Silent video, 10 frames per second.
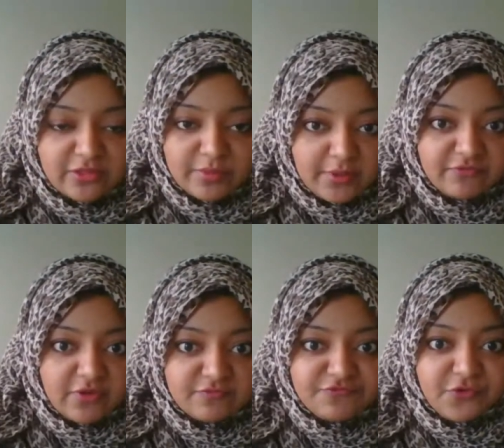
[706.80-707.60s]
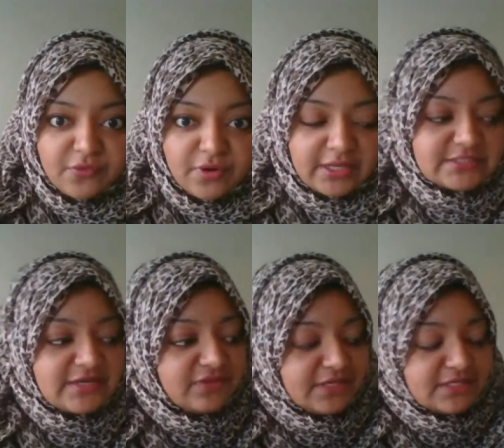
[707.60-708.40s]
other people have come forward because
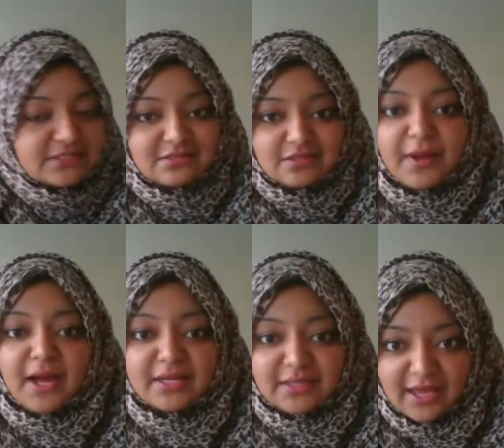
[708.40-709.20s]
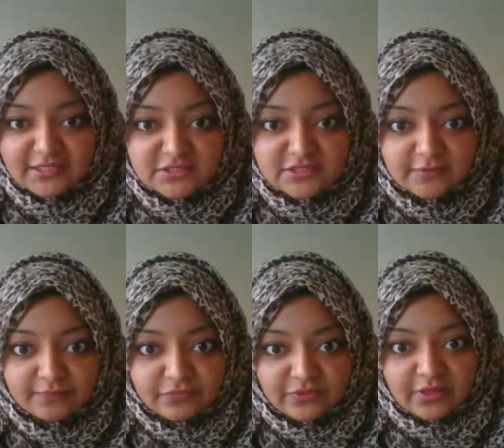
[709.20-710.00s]
they've listened to the podcast,
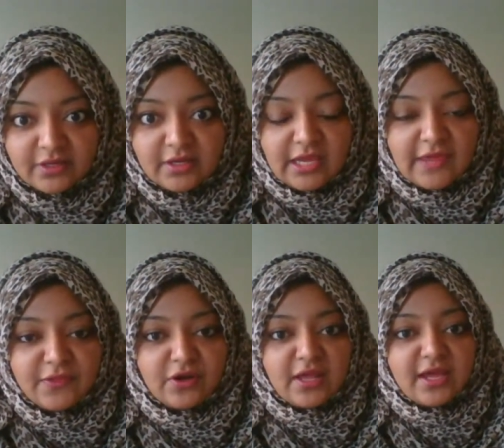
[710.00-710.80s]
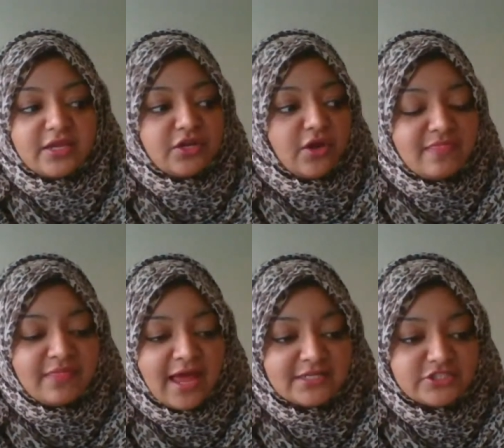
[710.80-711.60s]
and they're like, and
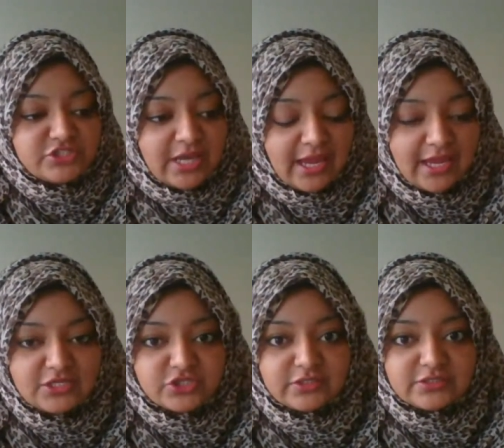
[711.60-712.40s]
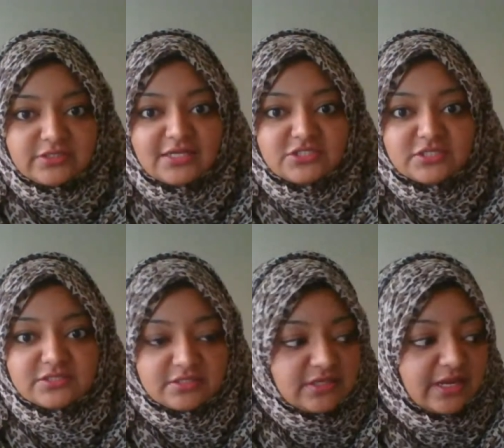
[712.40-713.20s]
that changes not just
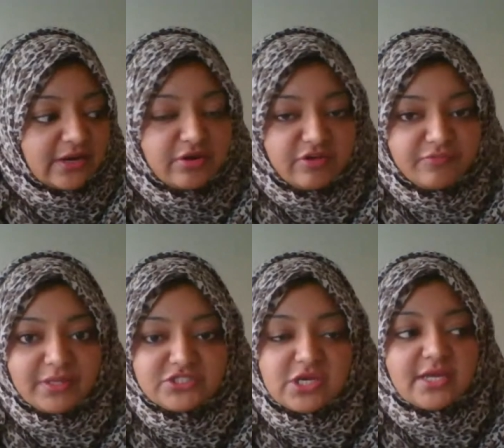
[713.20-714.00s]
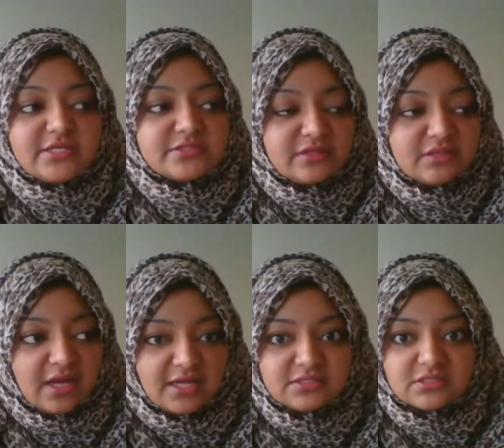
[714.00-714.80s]
the narrative, but it changes
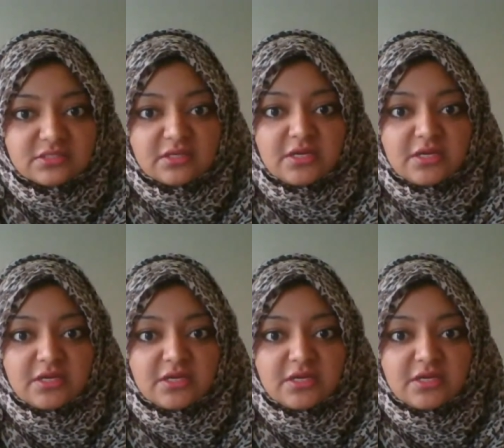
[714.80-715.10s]
Adnan's